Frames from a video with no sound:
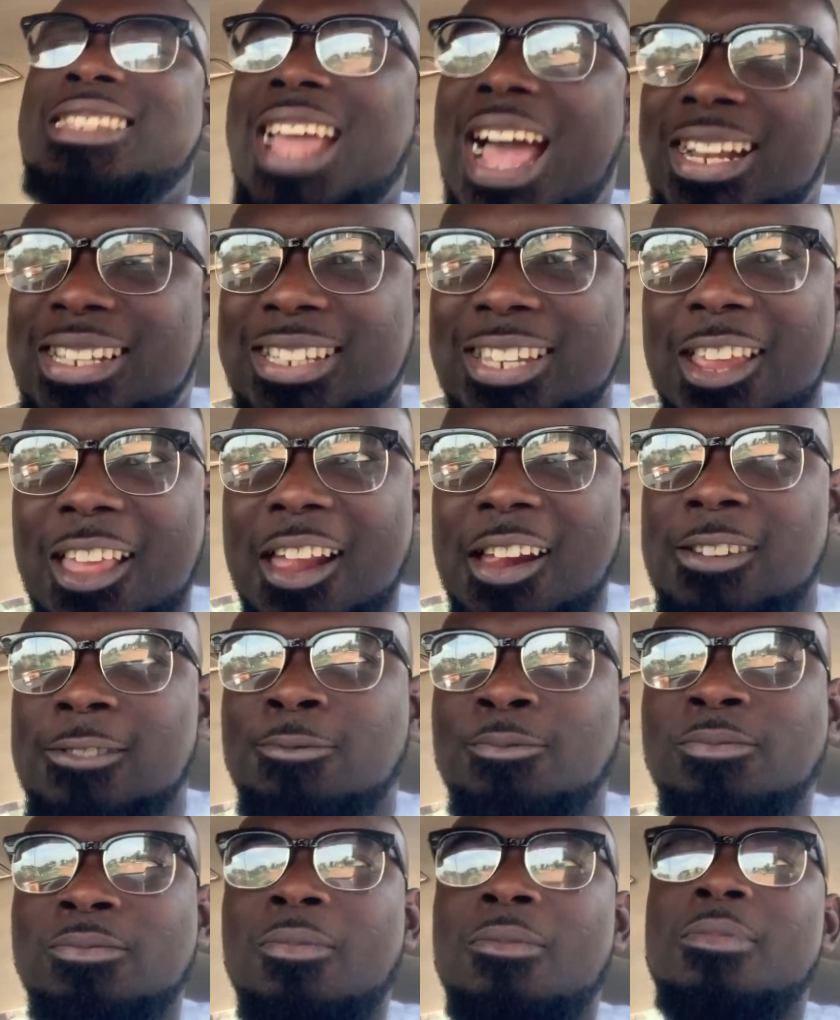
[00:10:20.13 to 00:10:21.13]
that
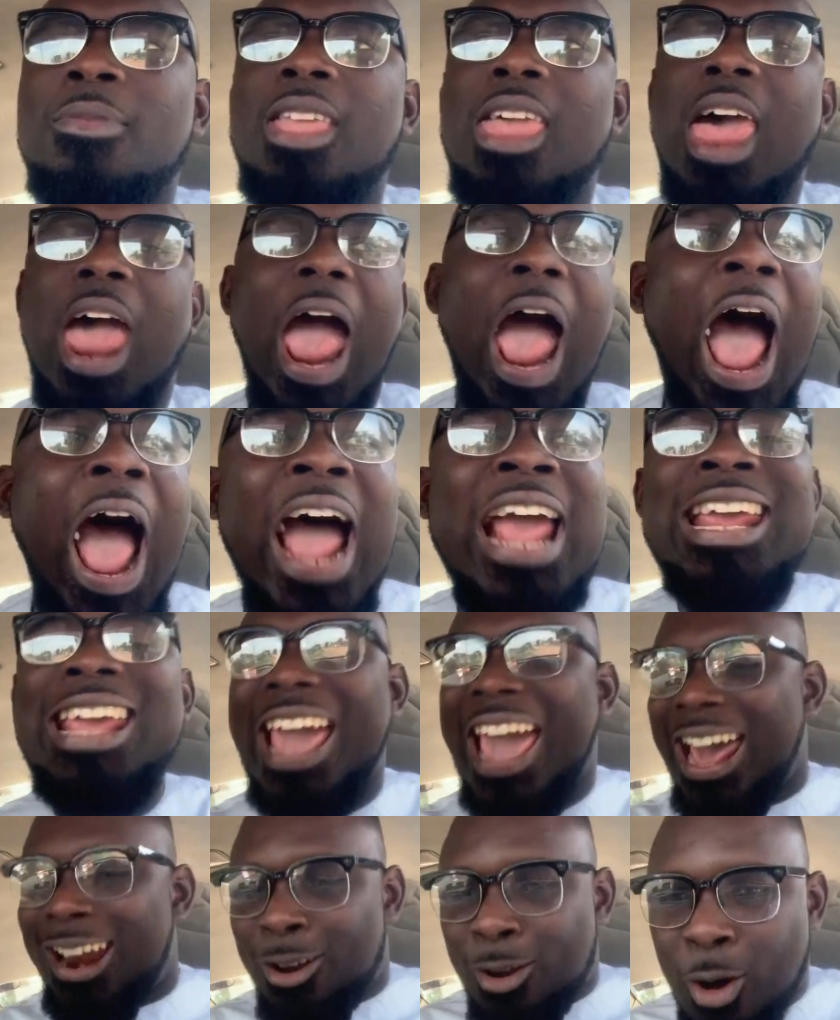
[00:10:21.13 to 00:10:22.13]
I
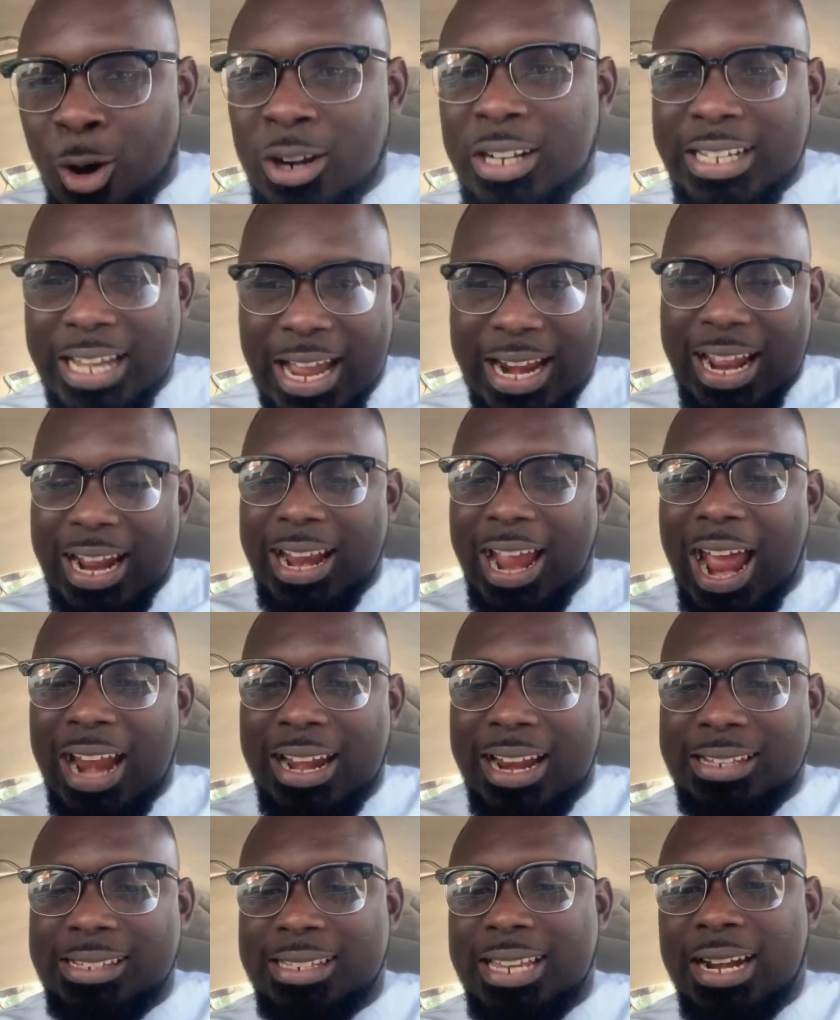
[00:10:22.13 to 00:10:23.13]
alone can
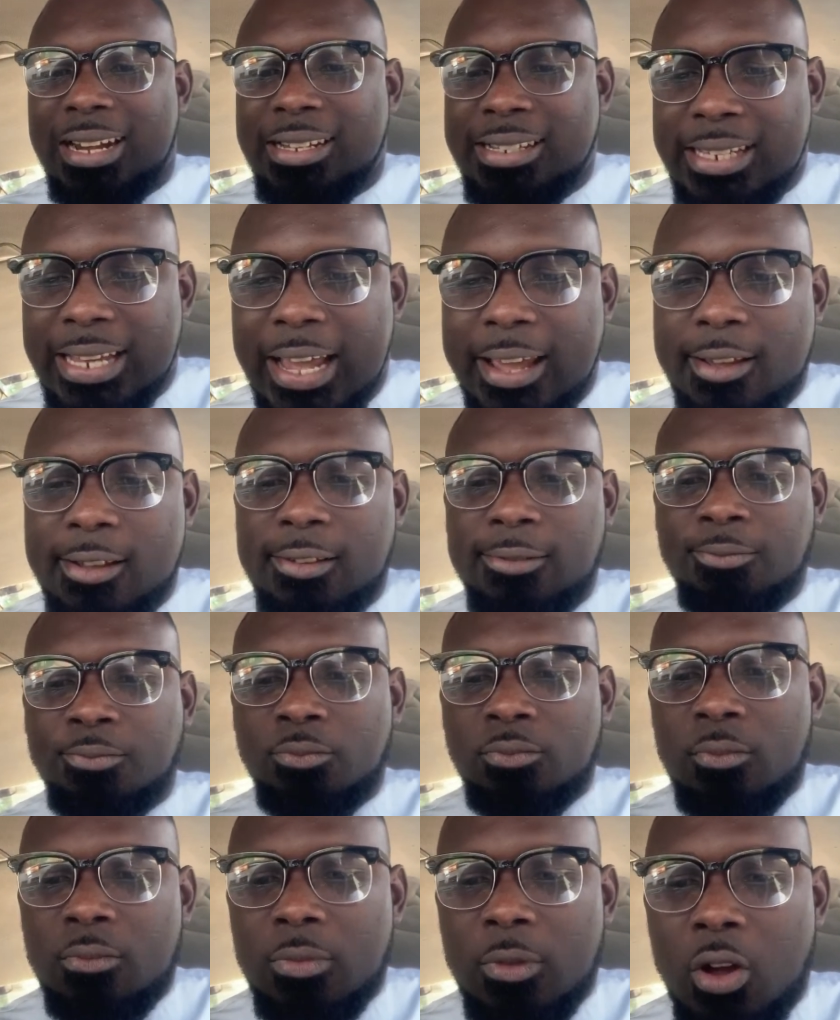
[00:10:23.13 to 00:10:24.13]
understand, say,
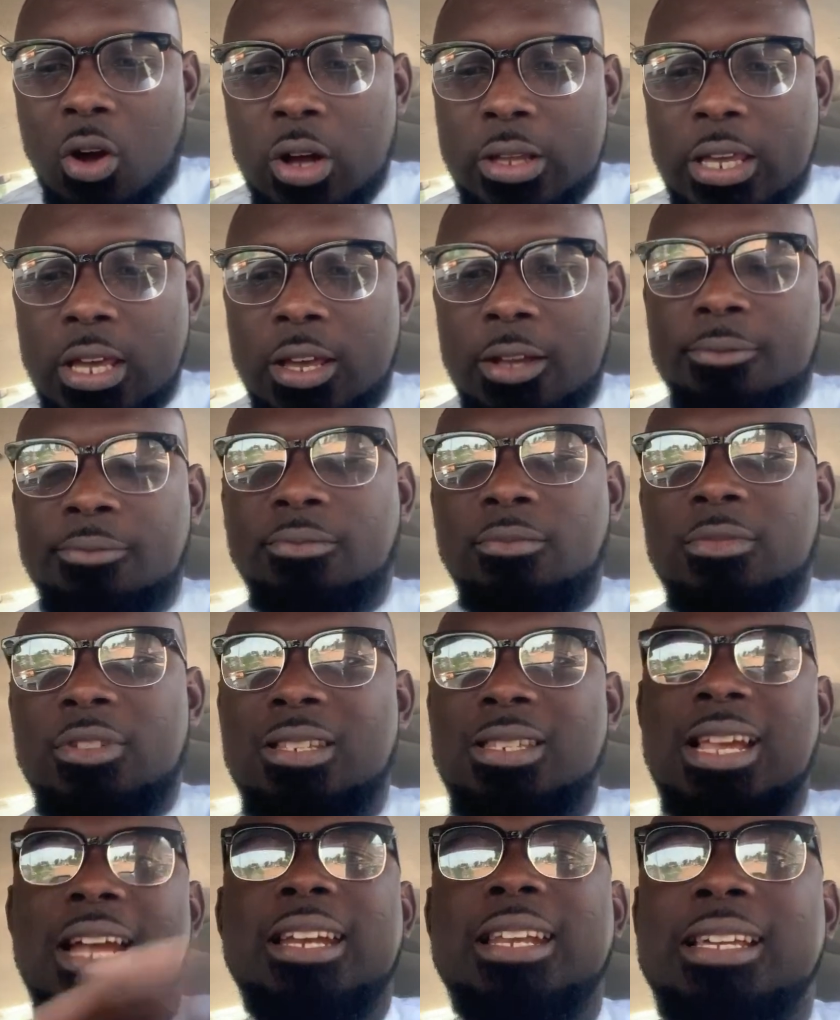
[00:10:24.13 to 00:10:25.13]
okay,
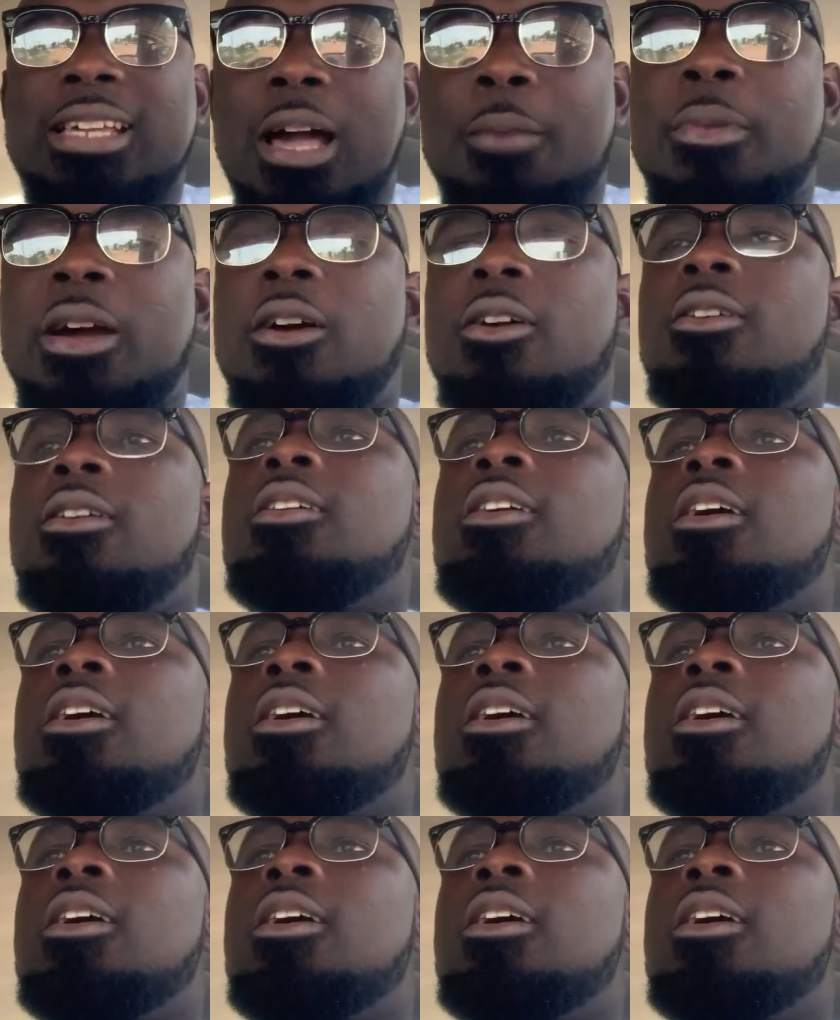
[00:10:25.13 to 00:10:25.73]
Zandi Kamel,